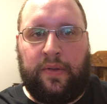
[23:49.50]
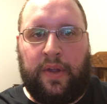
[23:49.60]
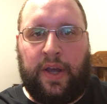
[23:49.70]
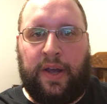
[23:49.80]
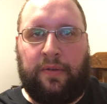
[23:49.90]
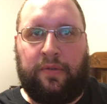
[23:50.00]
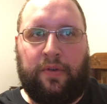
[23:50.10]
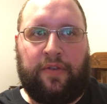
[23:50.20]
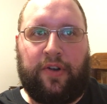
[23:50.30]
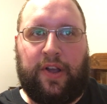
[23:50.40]
So
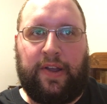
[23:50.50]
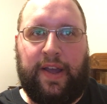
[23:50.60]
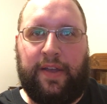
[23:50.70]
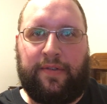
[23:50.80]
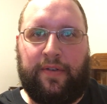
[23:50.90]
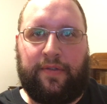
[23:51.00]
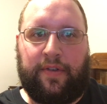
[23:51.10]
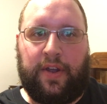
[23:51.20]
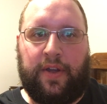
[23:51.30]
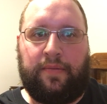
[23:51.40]
overall, guys, there's
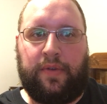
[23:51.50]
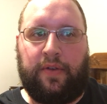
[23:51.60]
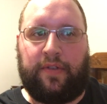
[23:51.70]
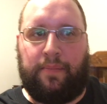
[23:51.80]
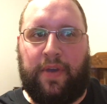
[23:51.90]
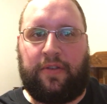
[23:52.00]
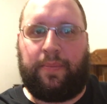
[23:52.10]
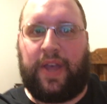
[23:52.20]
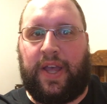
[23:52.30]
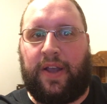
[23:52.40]
it's a mixed
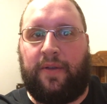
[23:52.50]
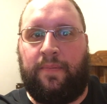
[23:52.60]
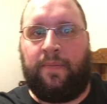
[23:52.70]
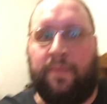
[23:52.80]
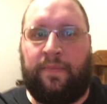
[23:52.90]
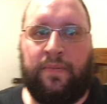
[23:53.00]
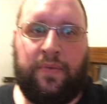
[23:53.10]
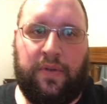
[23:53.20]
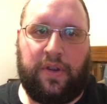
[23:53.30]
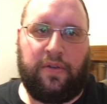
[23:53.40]
bag.
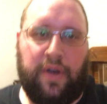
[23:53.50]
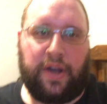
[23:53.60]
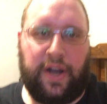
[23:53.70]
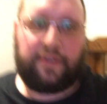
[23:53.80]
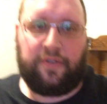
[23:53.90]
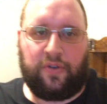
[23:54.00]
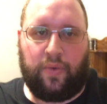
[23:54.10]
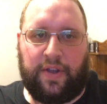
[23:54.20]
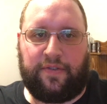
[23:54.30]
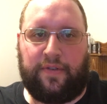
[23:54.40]
Unanswered
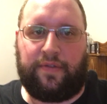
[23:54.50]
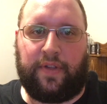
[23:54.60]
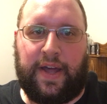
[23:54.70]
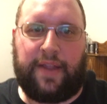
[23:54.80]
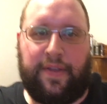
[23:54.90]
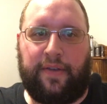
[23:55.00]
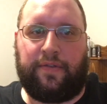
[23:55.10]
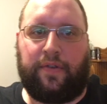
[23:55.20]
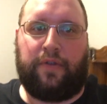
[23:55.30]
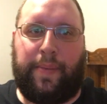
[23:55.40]
questions. A lot of things
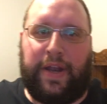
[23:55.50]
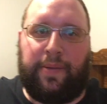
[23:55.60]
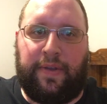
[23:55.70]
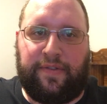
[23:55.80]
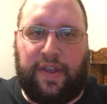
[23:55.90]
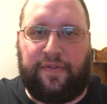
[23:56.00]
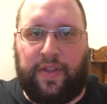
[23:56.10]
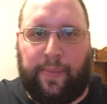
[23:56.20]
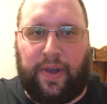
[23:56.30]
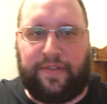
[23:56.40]
still remain to be seen for
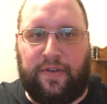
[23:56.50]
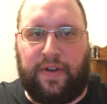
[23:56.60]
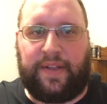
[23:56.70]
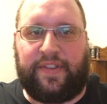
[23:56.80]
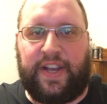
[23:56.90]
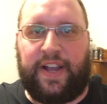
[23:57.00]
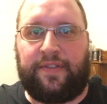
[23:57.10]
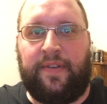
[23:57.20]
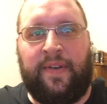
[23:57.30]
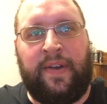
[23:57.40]
the Boston Red Sox.